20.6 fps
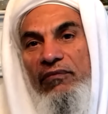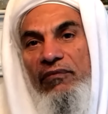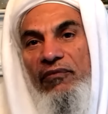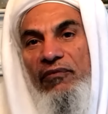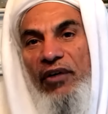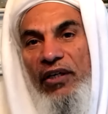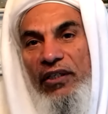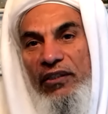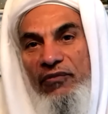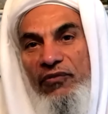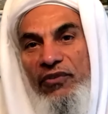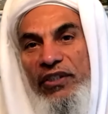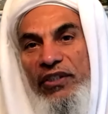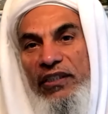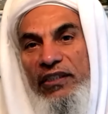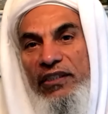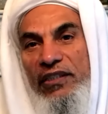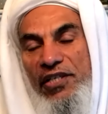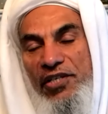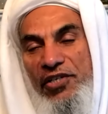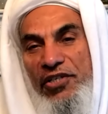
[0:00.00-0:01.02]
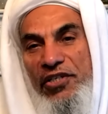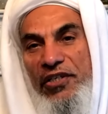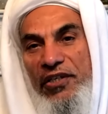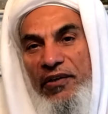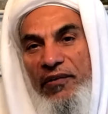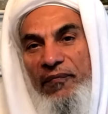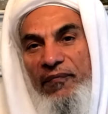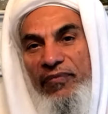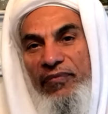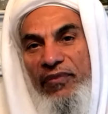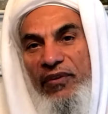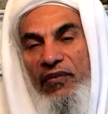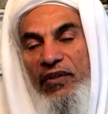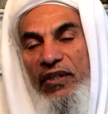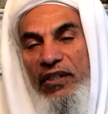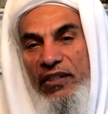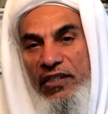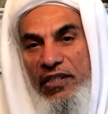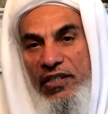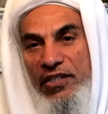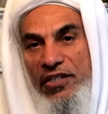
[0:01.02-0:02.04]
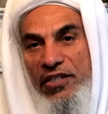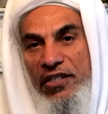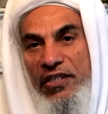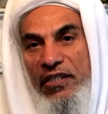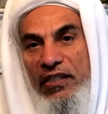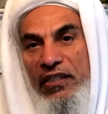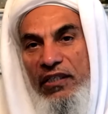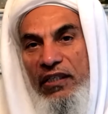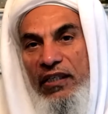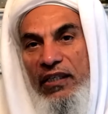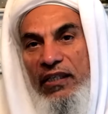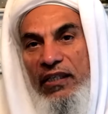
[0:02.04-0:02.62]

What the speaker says: what we are teaching. We are teaching